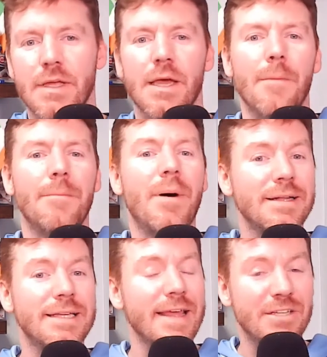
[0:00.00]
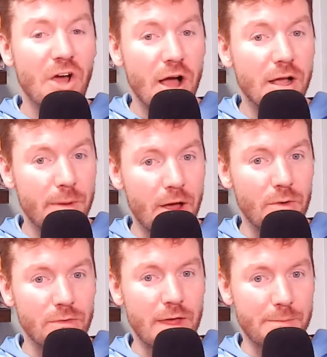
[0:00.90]
But did they talk
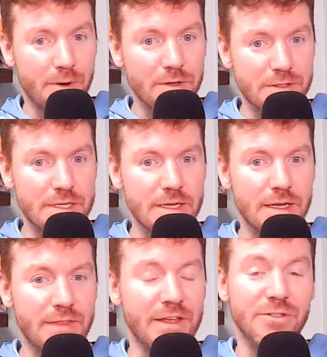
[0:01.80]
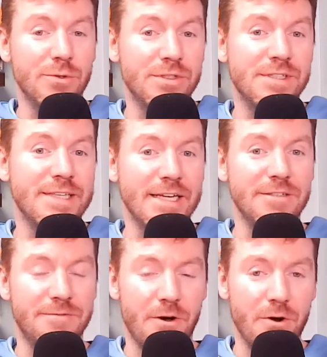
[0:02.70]
about that person and they just use a sexy
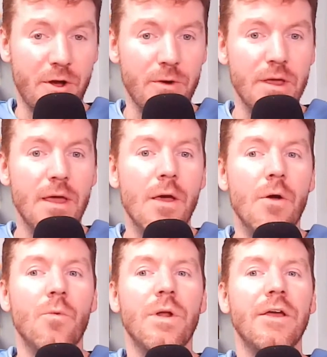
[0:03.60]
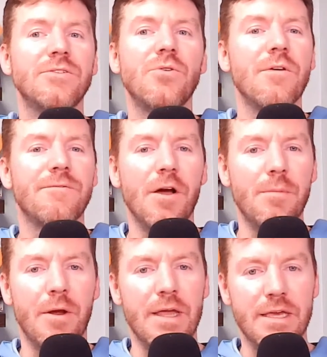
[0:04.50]
photo? When I used to do the fuck,
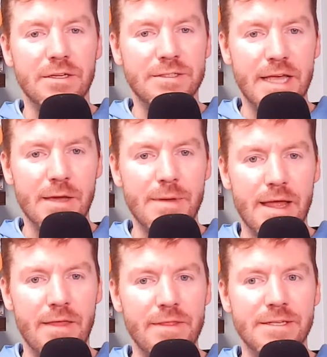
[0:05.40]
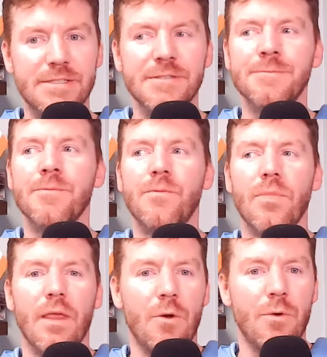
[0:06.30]
marry, kill segment on this,
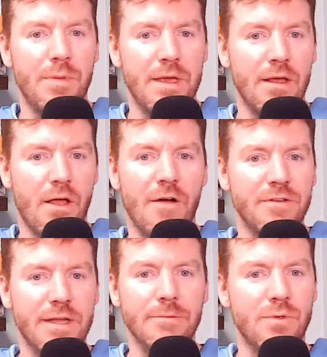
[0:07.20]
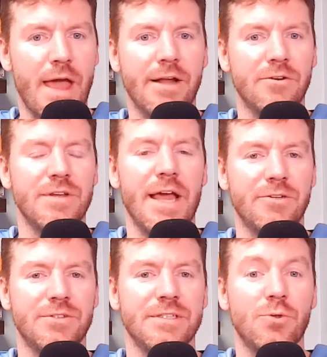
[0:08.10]
it would be oftentimes with actors and
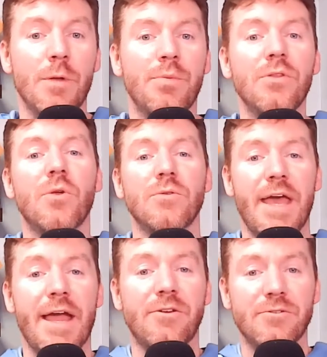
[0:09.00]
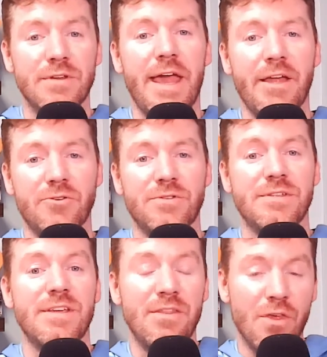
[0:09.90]
actresses. So I'd put those actors and
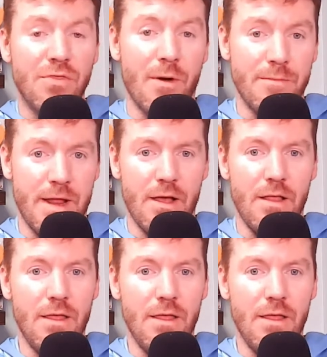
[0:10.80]
actresses in the thumbnail.